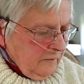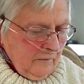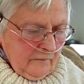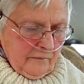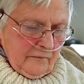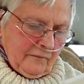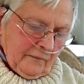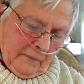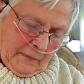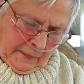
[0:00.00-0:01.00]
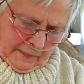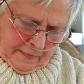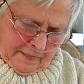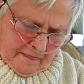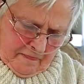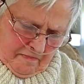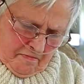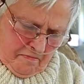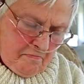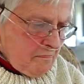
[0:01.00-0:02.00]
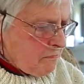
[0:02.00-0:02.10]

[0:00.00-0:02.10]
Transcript: we razed the, the lot to the ground